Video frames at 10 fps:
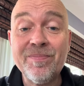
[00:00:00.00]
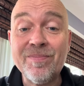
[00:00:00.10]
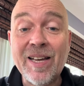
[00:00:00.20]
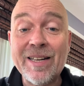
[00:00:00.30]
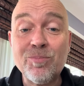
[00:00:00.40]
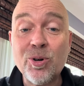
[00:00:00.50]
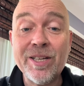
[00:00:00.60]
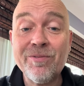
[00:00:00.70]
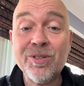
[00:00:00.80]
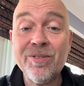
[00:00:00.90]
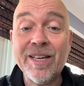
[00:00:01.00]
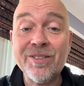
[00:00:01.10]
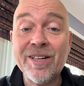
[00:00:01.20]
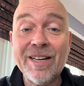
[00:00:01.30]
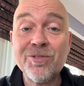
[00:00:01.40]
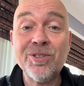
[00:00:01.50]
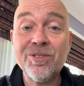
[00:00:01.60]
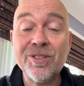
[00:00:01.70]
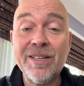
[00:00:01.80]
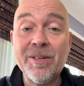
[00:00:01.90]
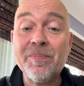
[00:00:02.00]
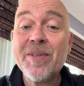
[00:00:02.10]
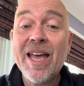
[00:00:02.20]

not morning for you, then good afternoon or good evening.